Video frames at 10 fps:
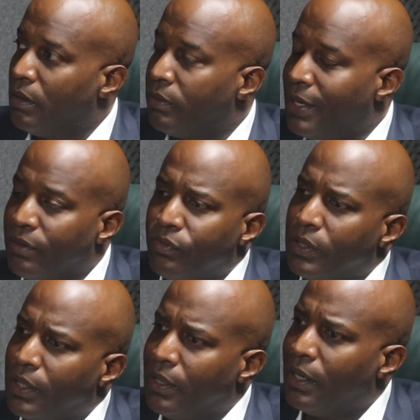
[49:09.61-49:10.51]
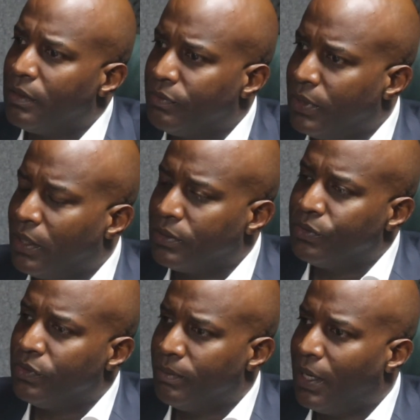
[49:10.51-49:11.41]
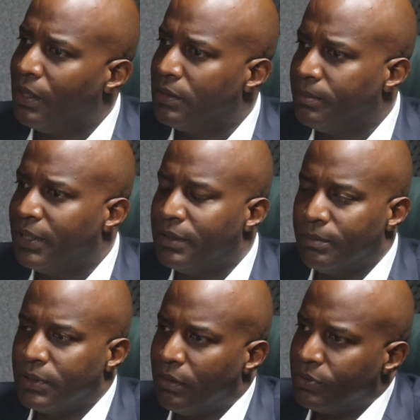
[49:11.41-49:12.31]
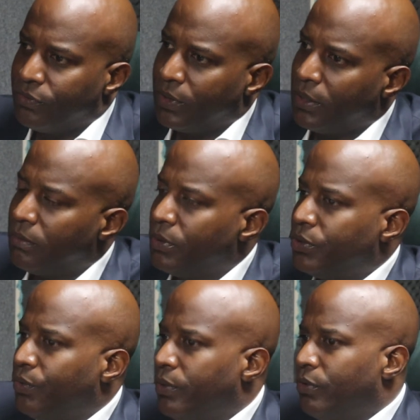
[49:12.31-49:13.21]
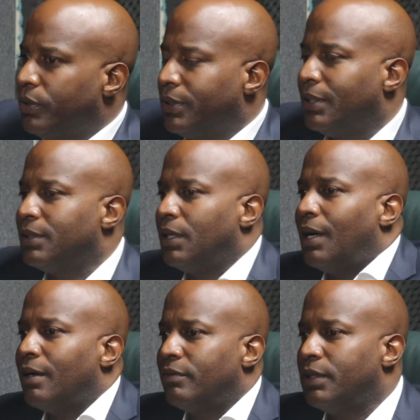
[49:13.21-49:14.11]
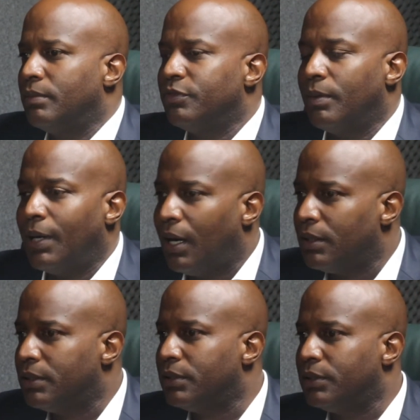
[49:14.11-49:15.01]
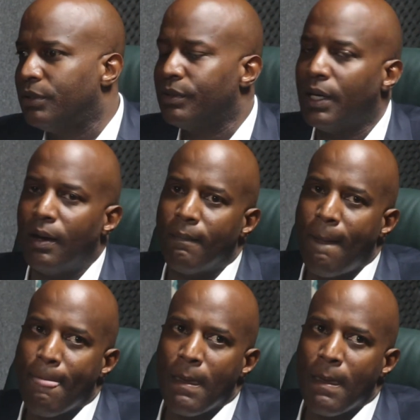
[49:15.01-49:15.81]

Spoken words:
Thankfully, a lot of doctors from Holland made themselves available, so we rotate a lot of them from Holland and Suriname.